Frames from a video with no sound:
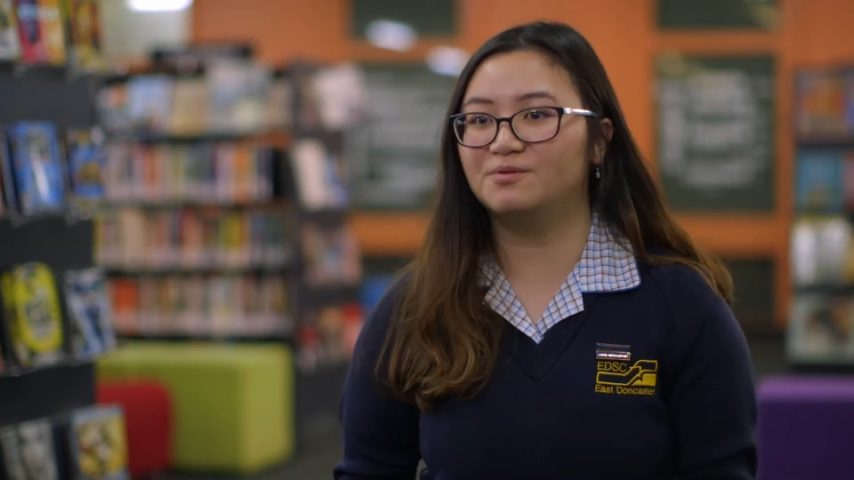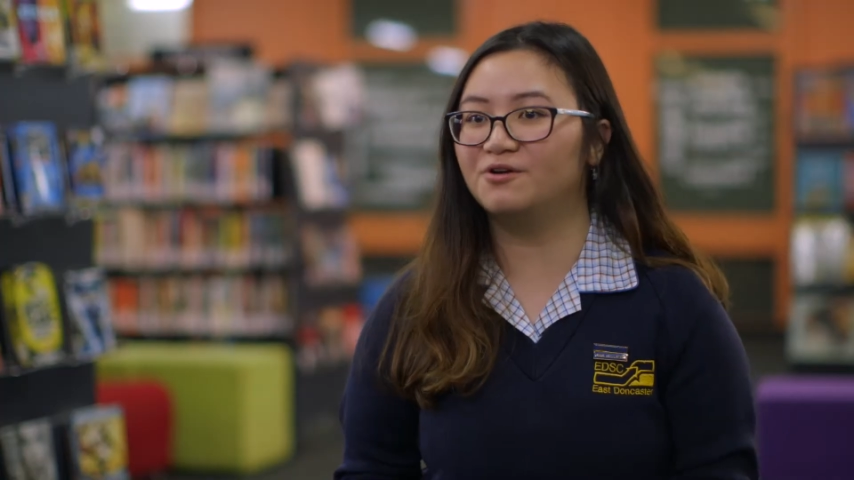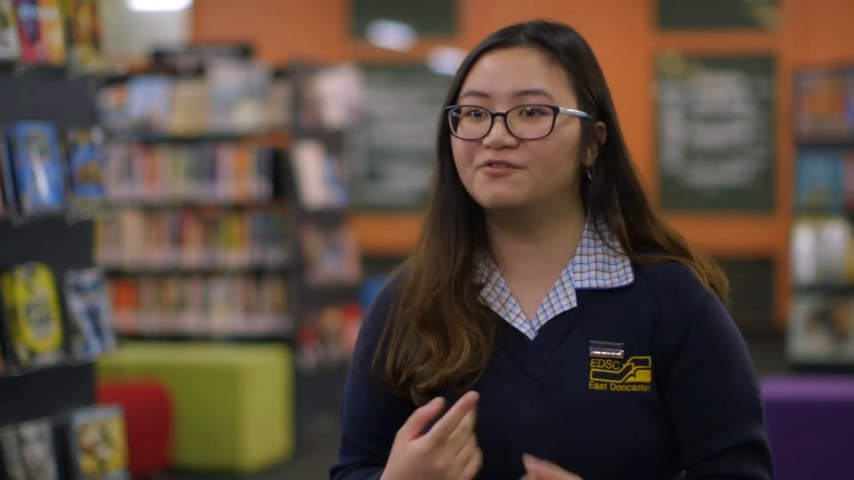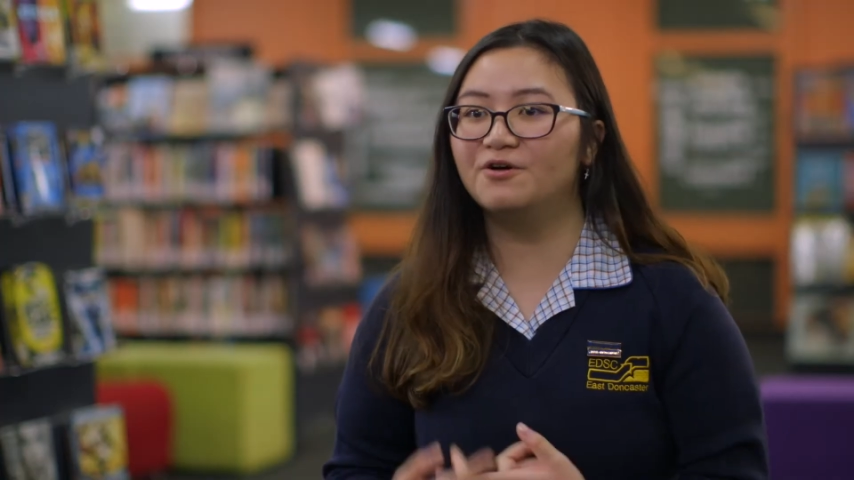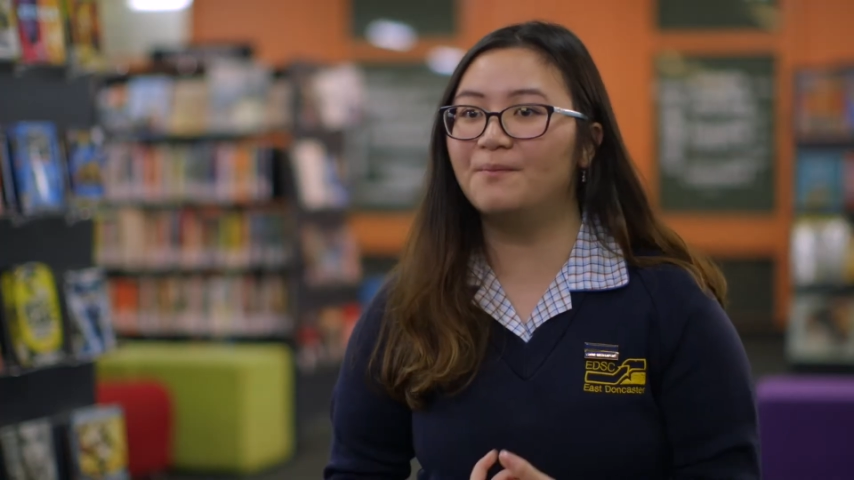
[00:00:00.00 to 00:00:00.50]

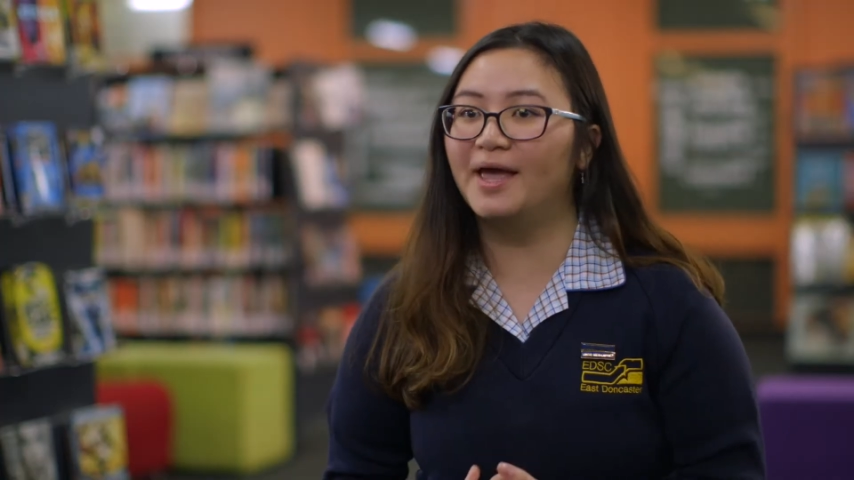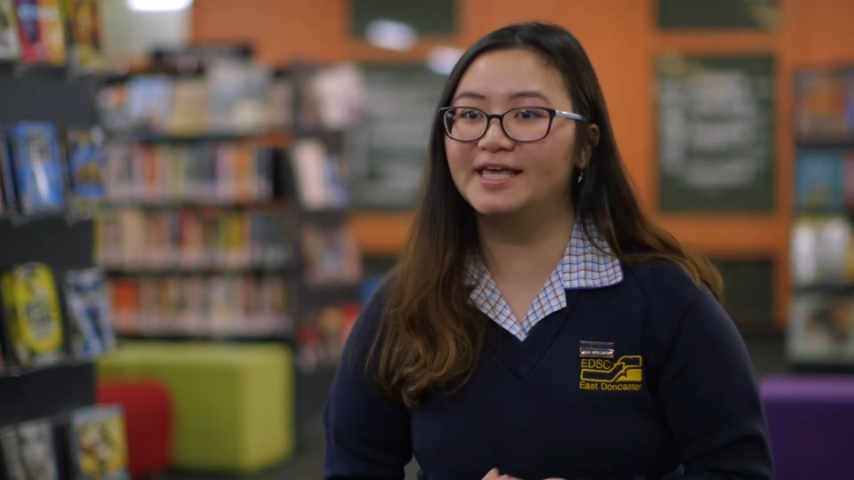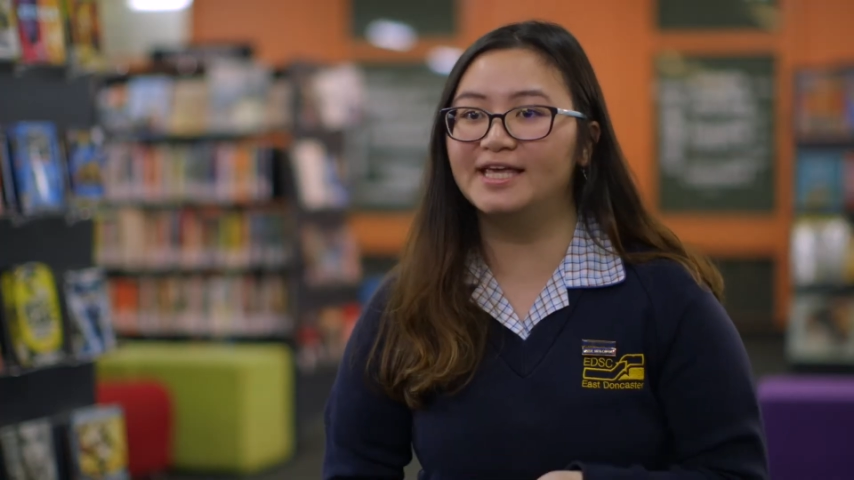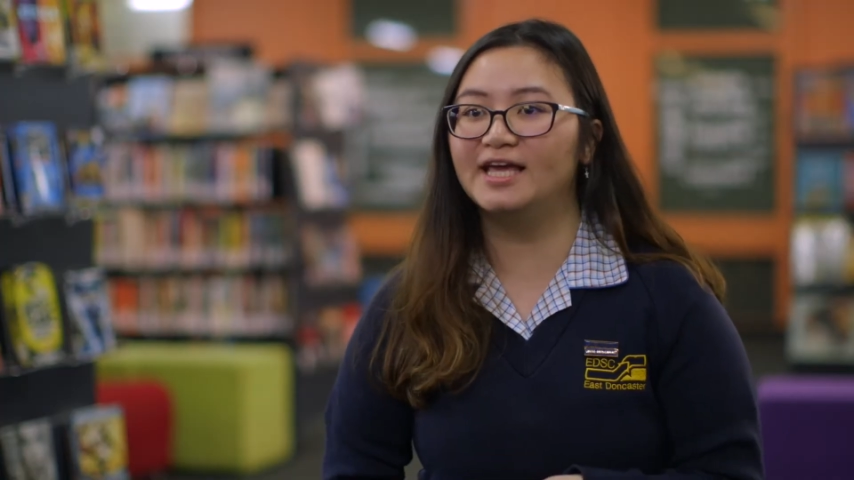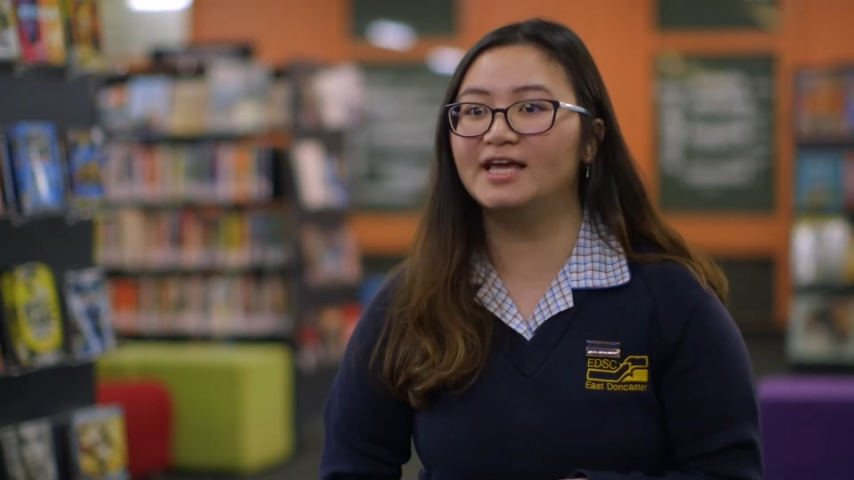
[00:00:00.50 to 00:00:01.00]
about
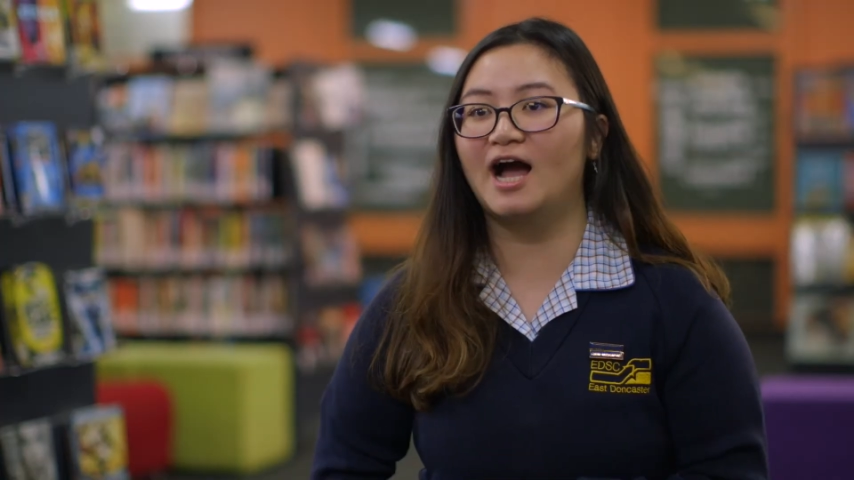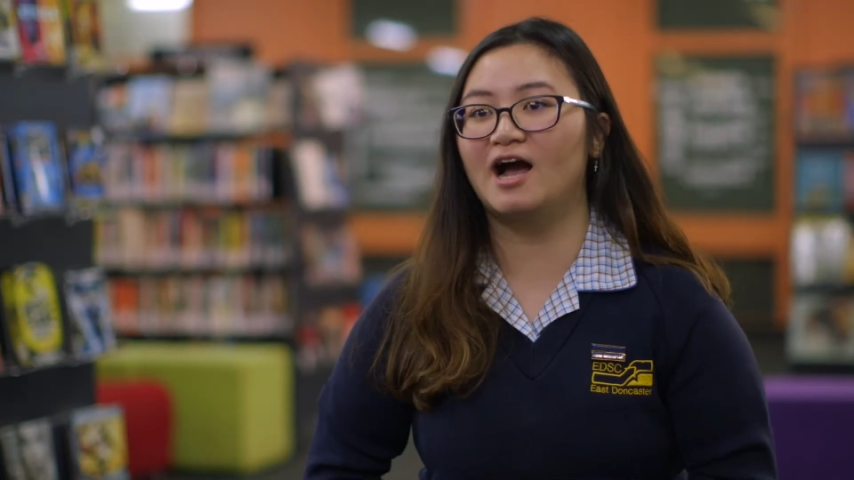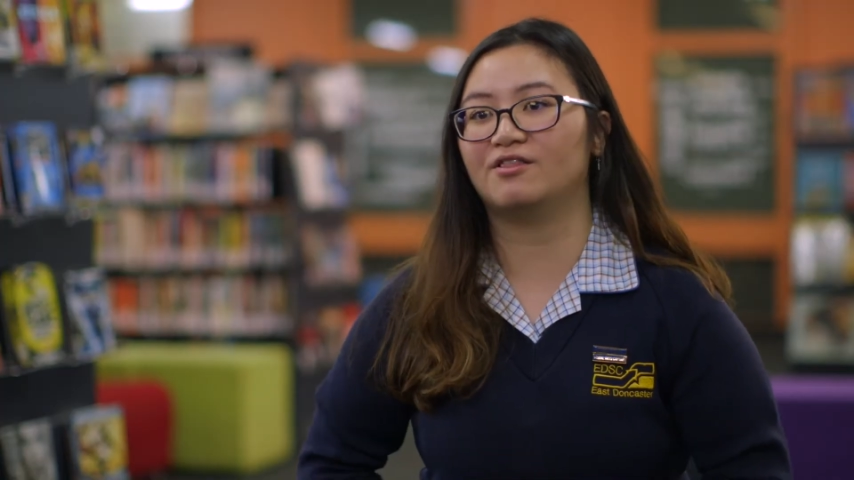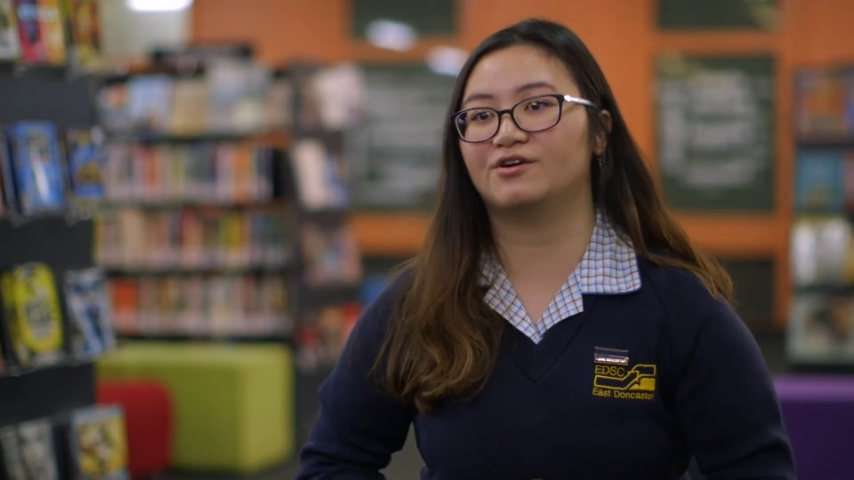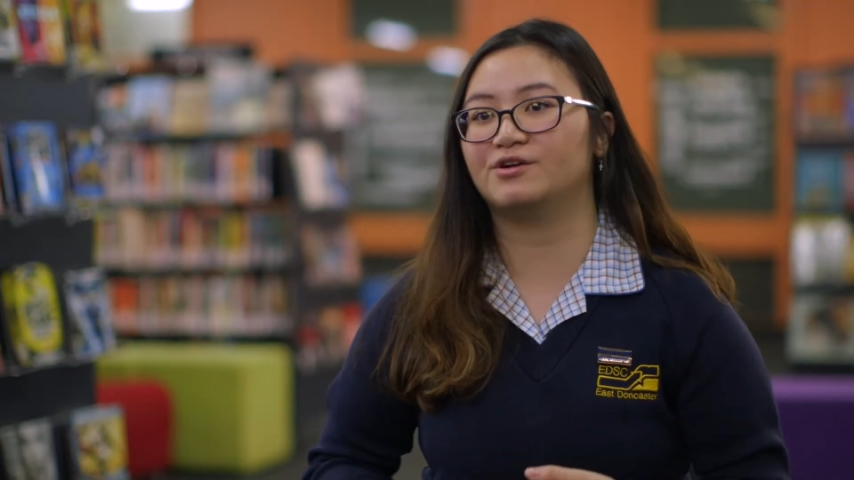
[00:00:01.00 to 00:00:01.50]
filmmaking,
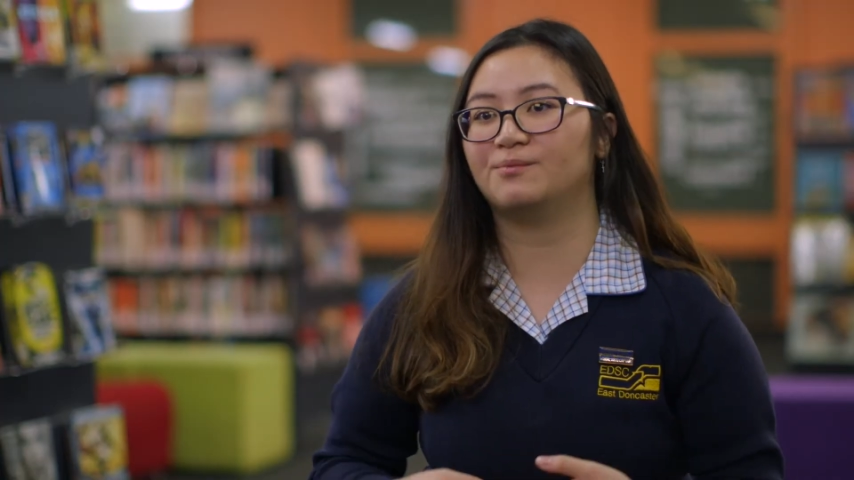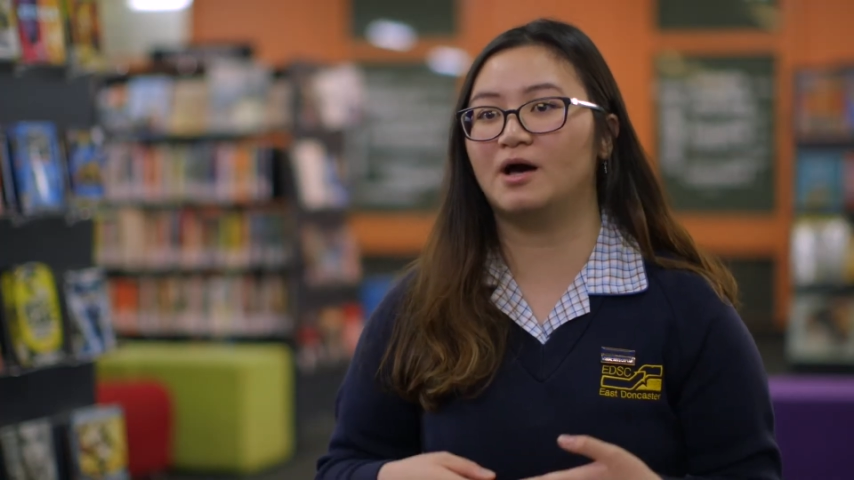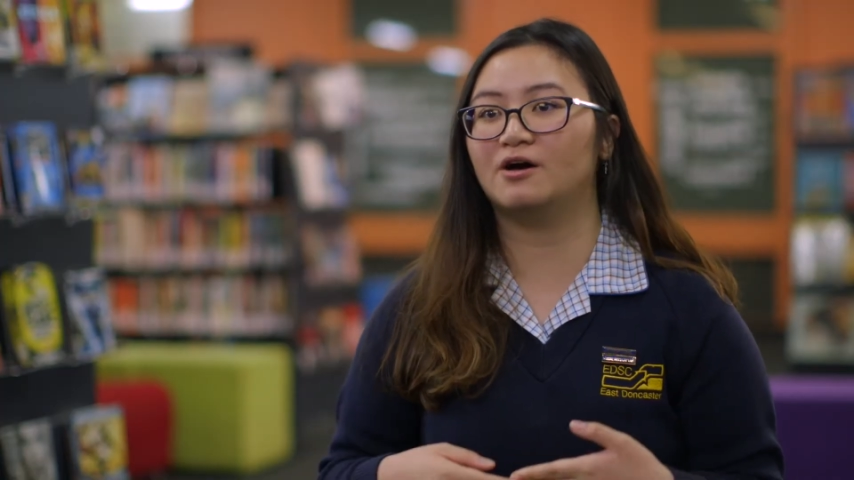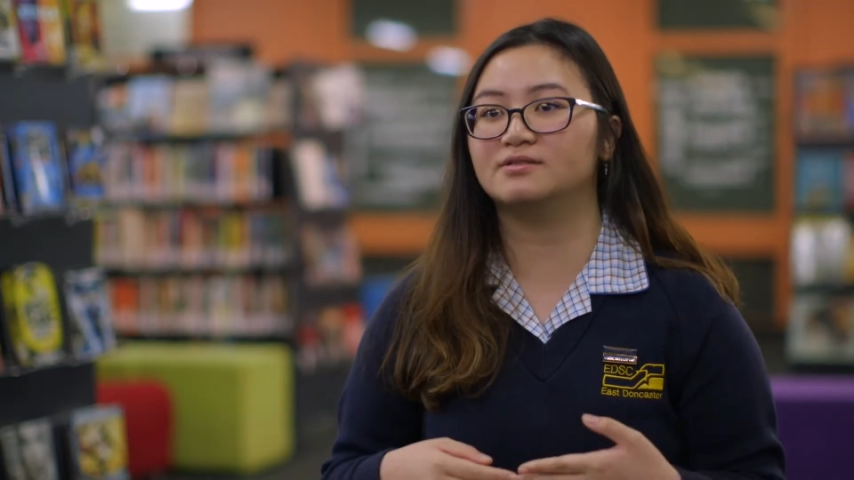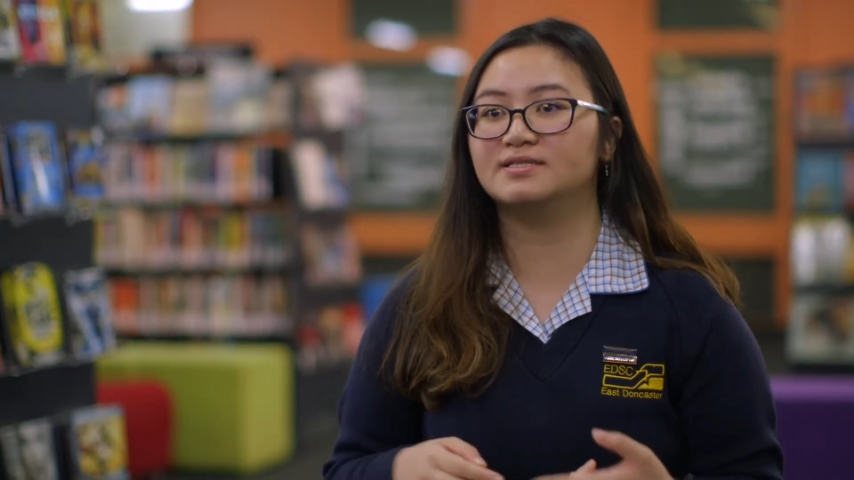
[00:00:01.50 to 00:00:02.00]
I learned
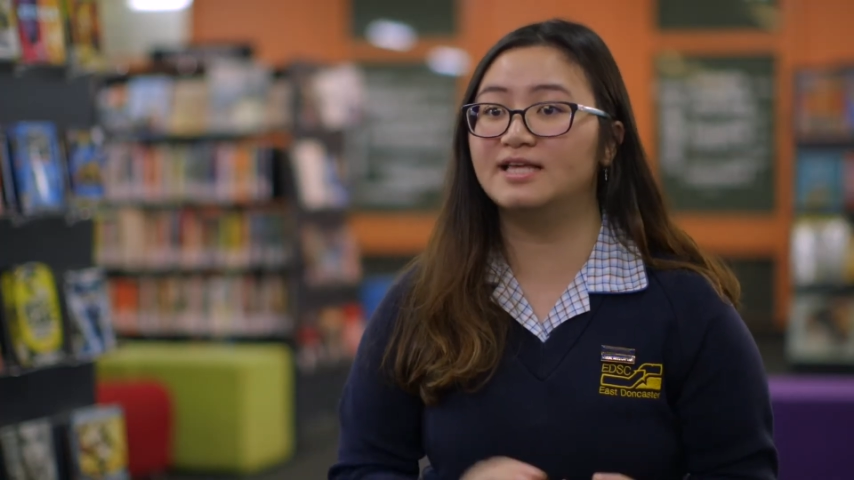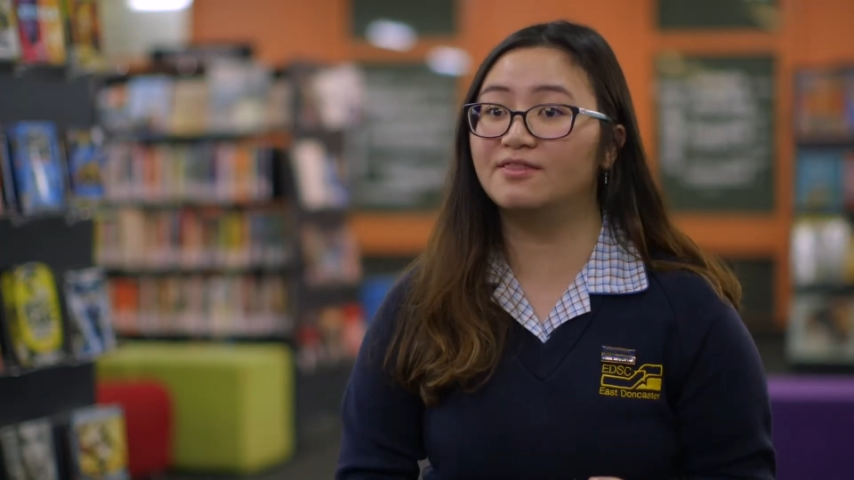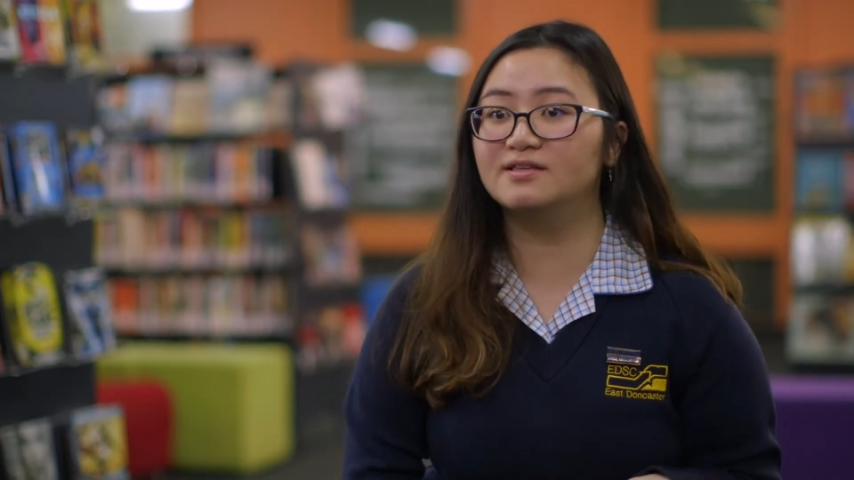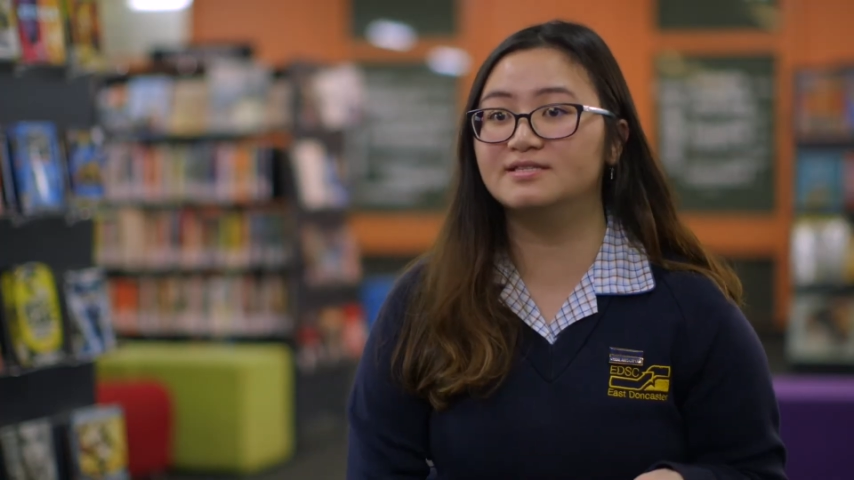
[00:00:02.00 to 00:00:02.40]
about set